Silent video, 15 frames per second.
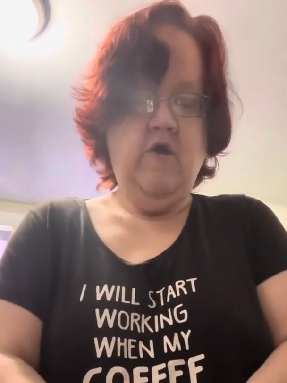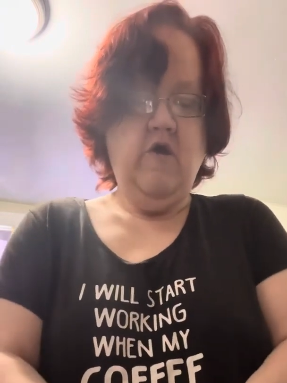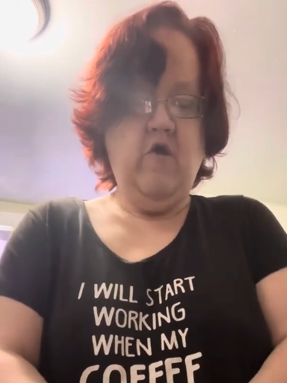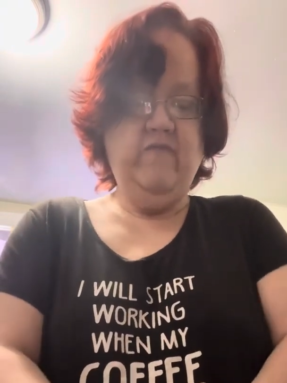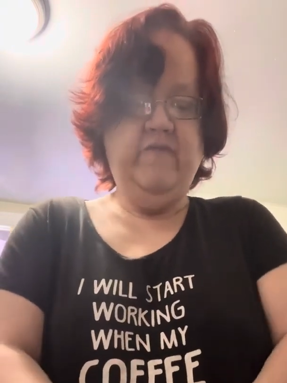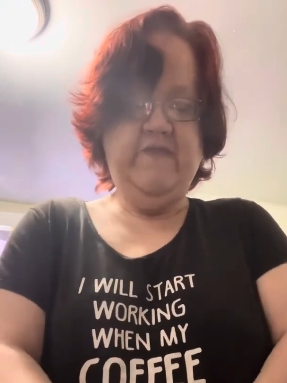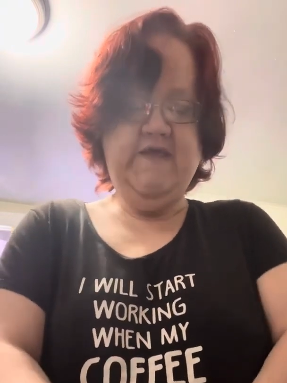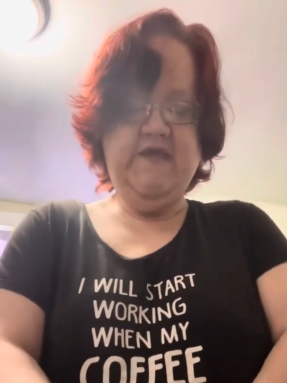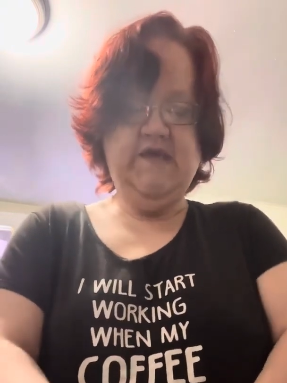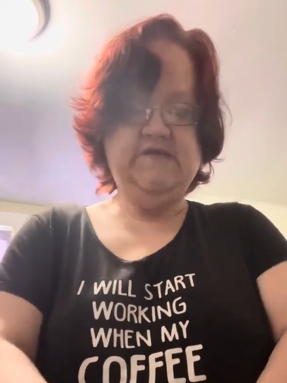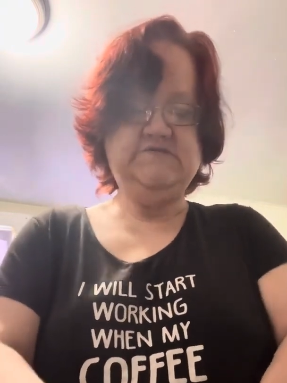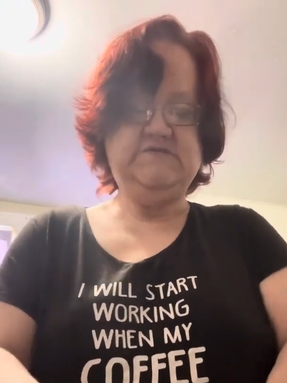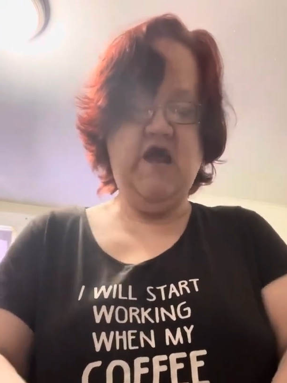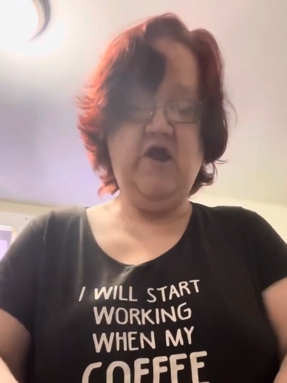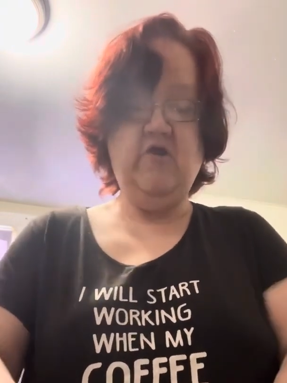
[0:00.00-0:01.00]
the
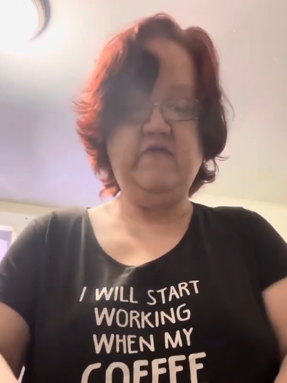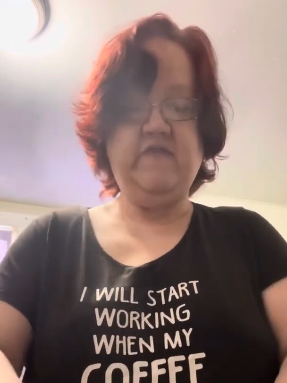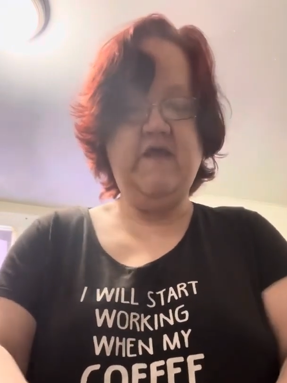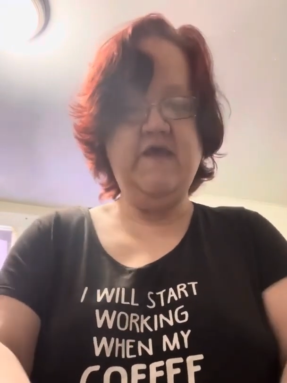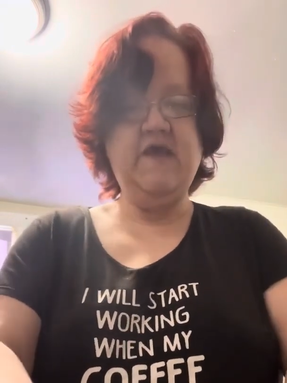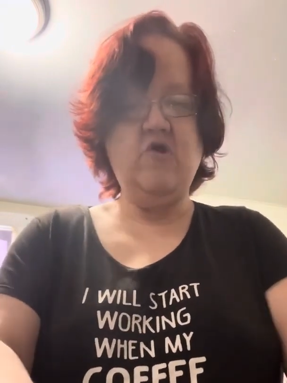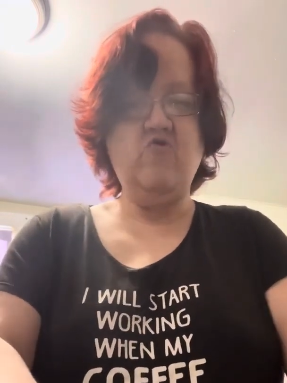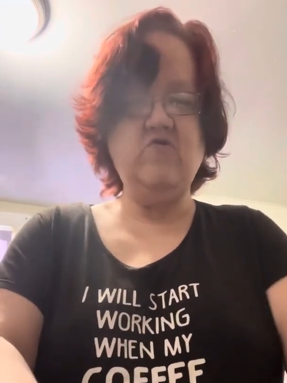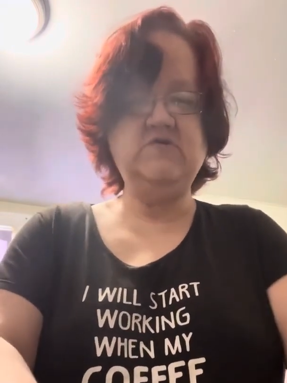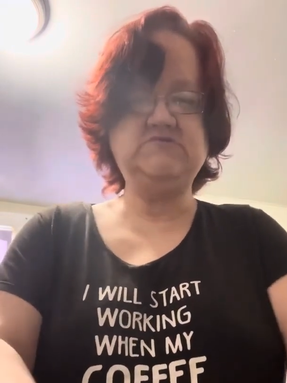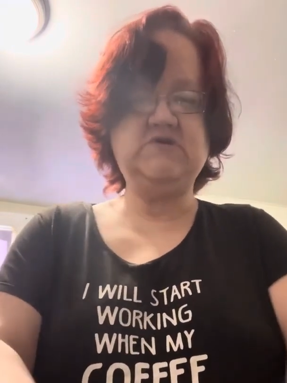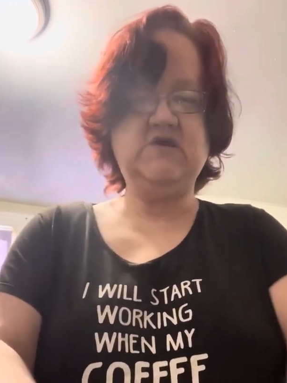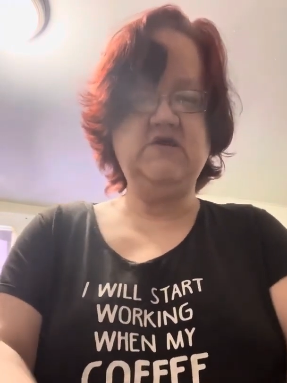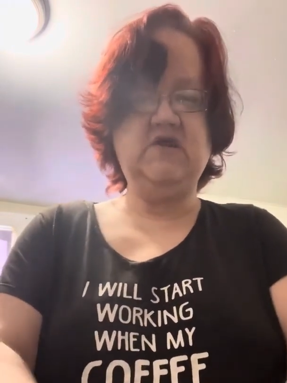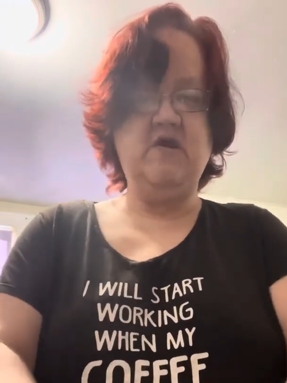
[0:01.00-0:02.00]
entire thing, or it's
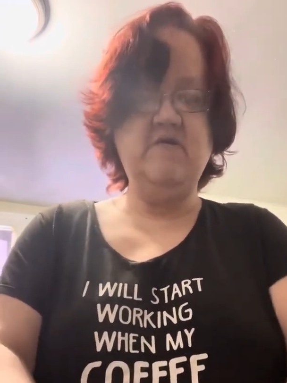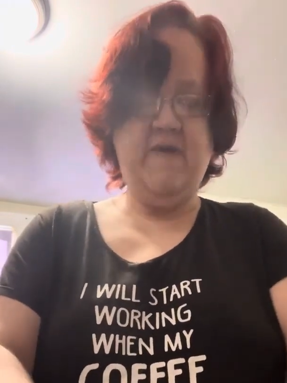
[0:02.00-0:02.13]
going to come